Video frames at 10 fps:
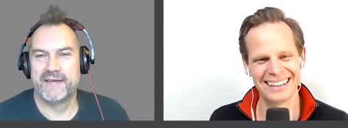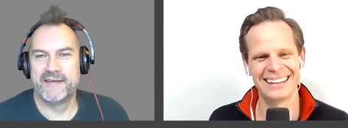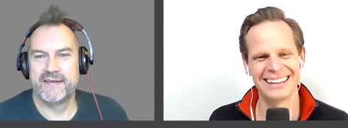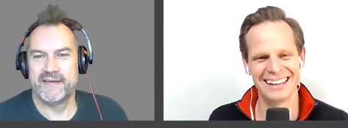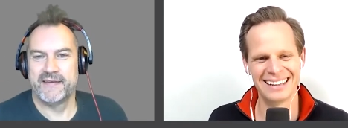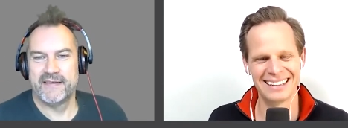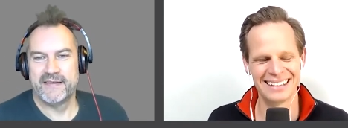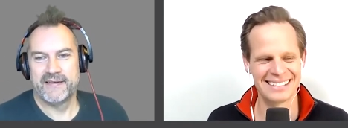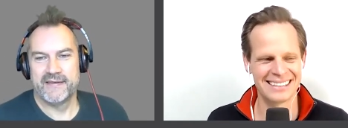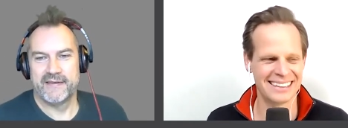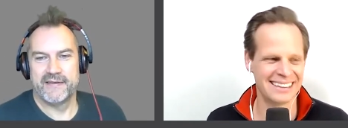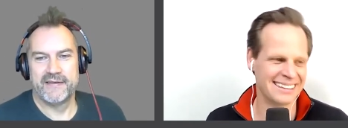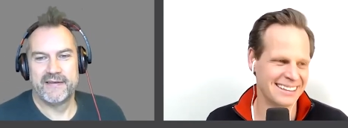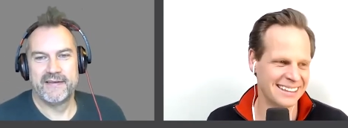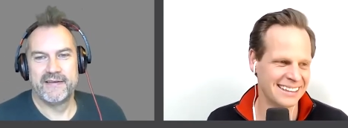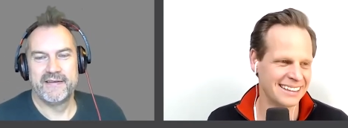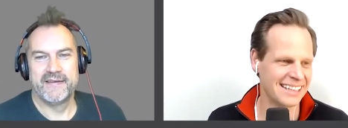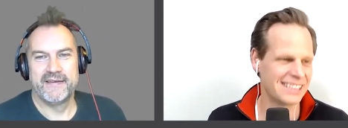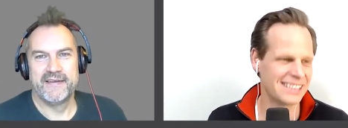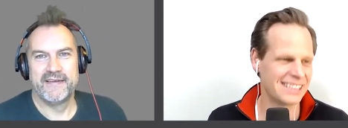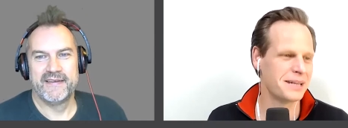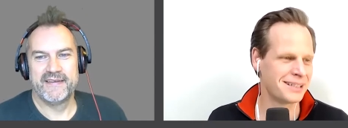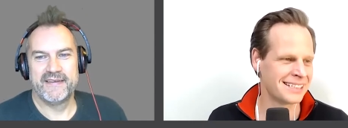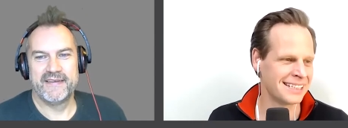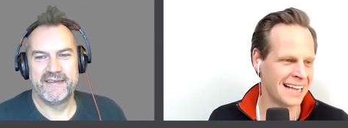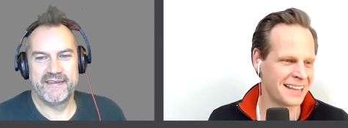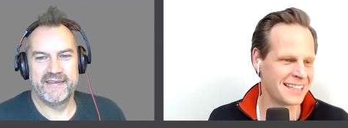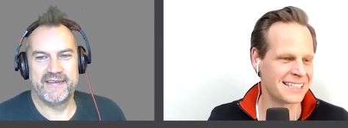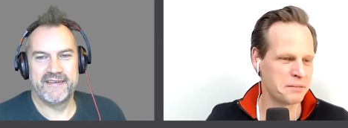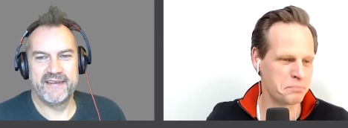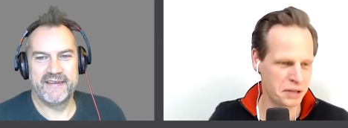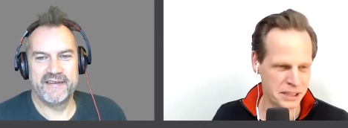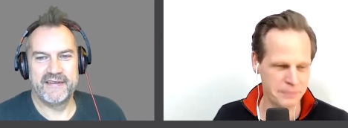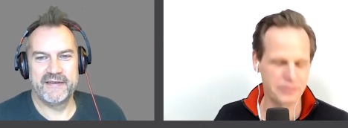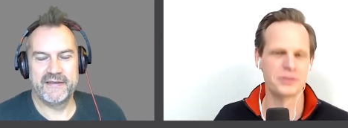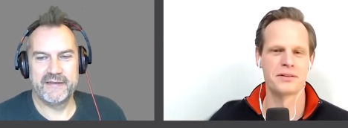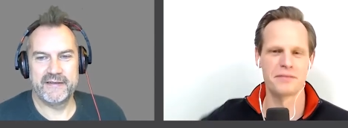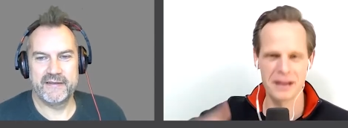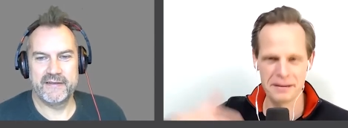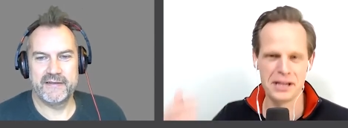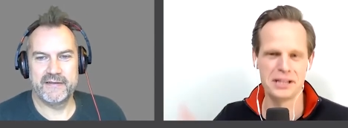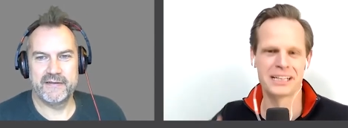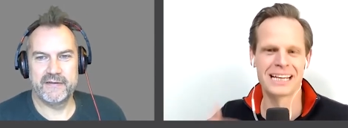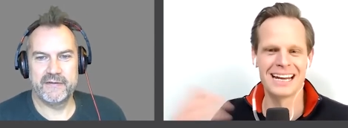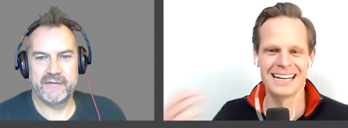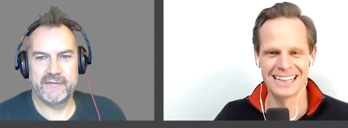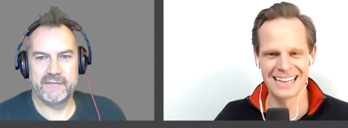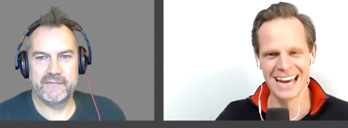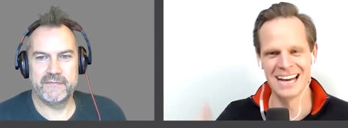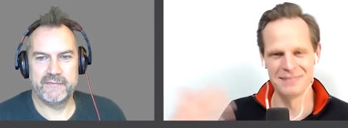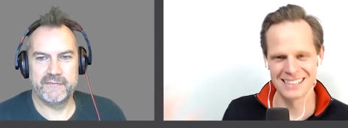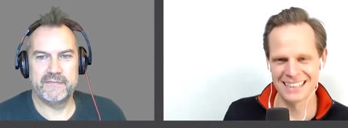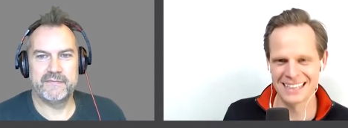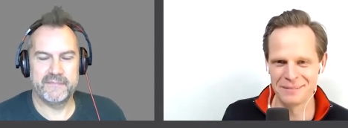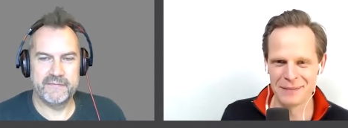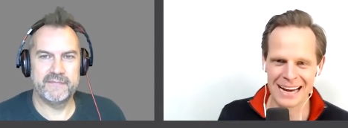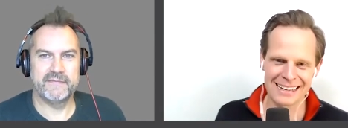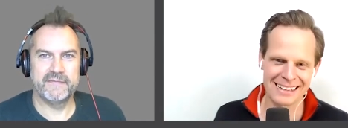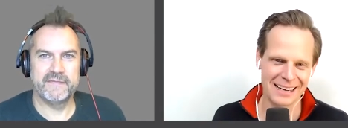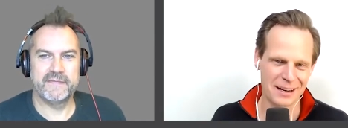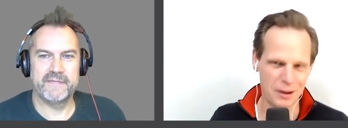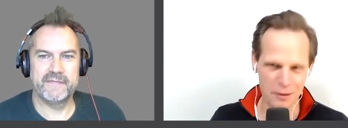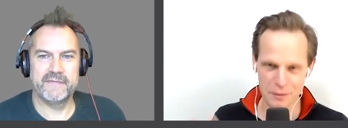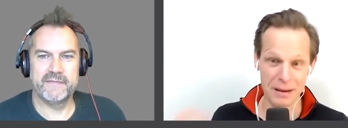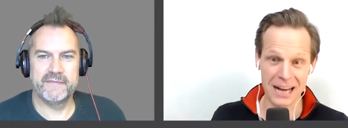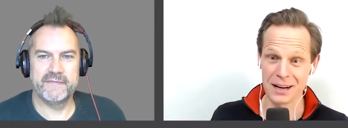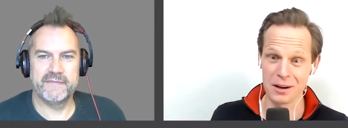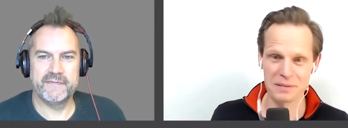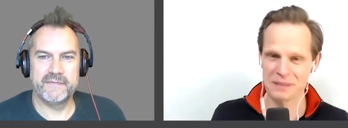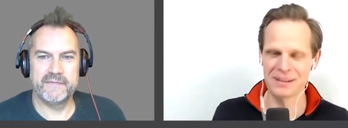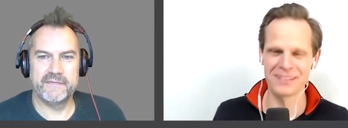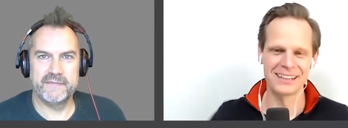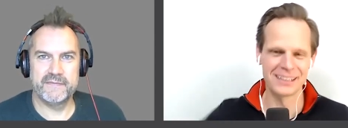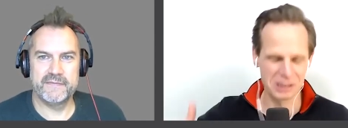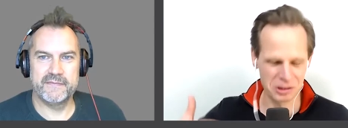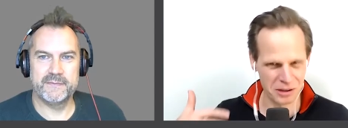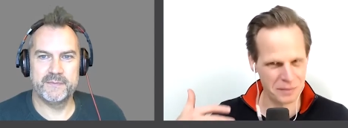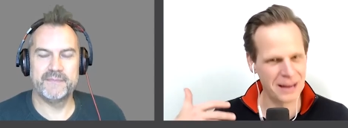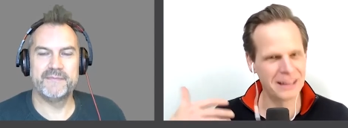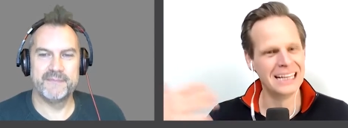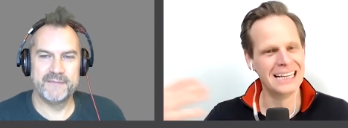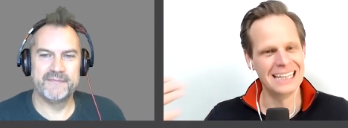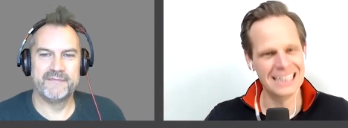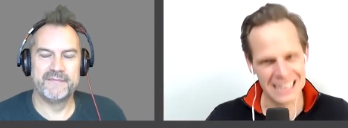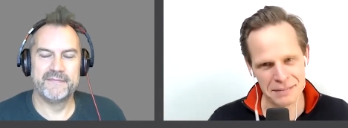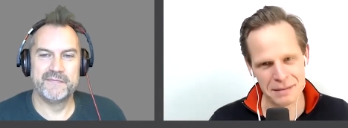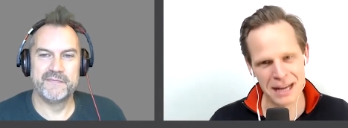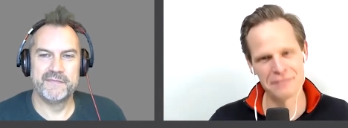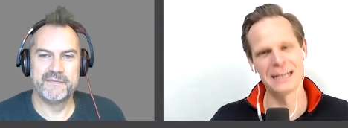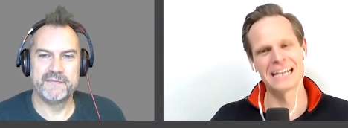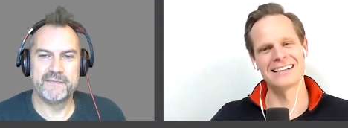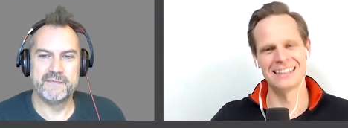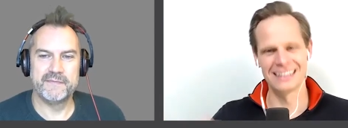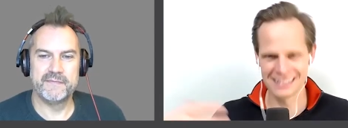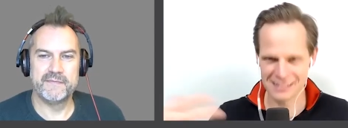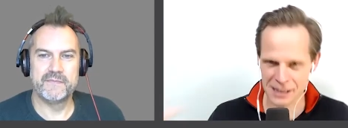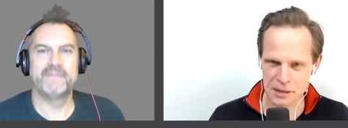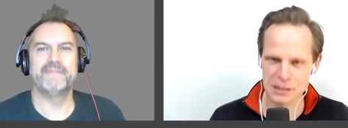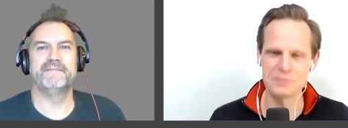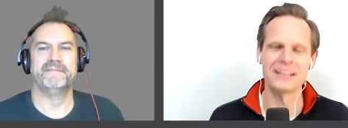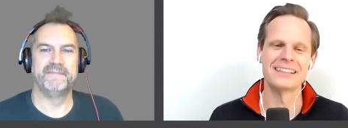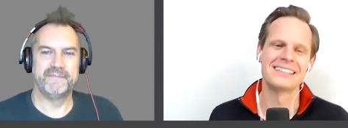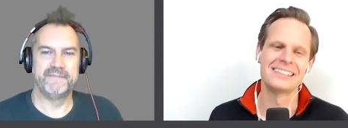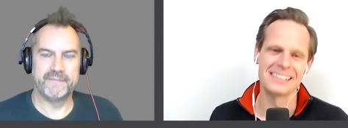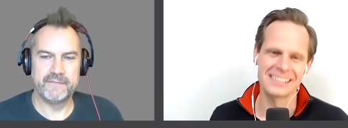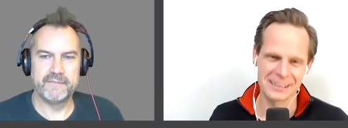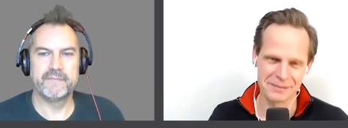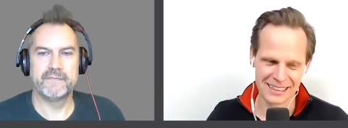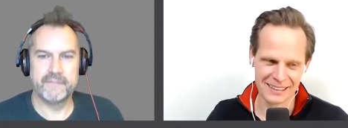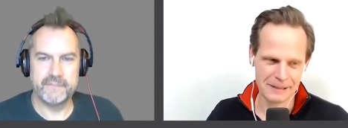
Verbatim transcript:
Speaker 1: Yeah, it's uh, it's so interesting how the same principles sort of emerge again and again. I'm just thinking back, you know, we've had a lot of people on the show talk about lean manufacturing and the Toyota mm-hmm. production system, and